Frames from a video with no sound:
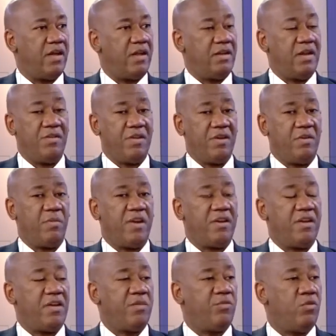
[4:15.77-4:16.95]
And now they
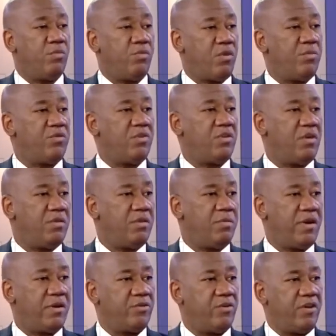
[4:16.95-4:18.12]
reminded him, you promised to give it
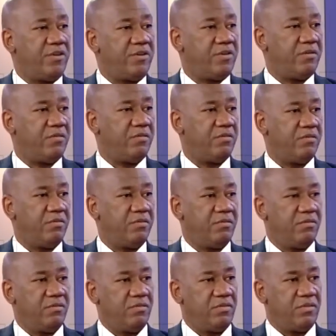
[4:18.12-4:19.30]
back to us.
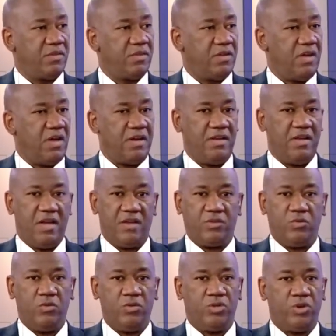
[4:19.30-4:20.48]
And he has
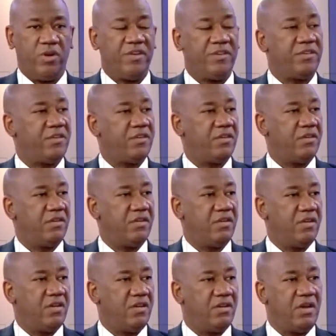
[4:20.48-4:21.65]
no choice
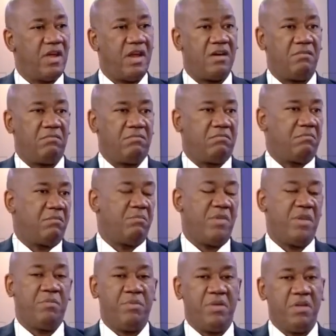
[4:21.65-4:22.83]
than
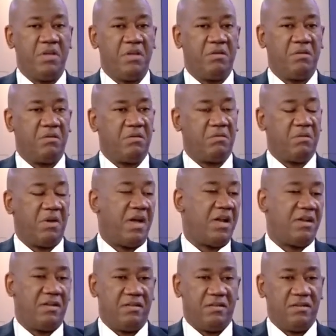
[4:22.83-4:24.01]
maybe,
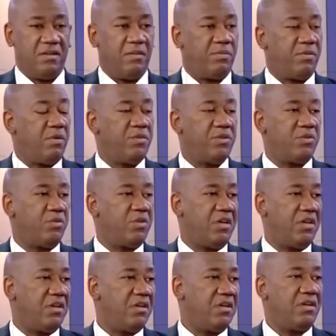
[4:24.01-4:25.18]
well, they promised,
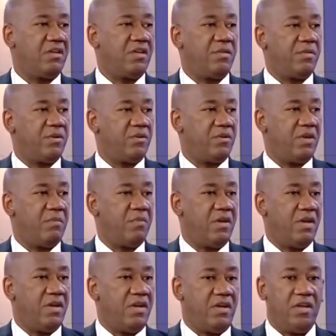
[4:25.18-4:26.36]
okay, give it to them.
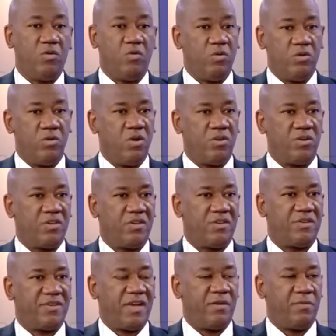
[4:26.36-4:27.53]
He could not
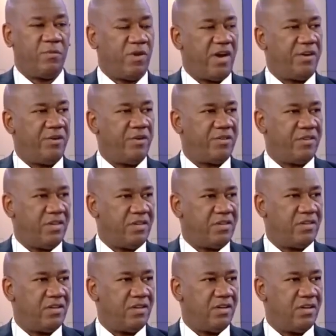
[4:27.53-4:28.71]
stand for
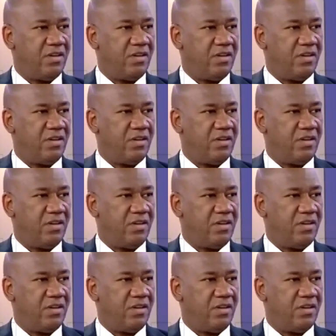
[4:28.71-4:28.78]
righteousness.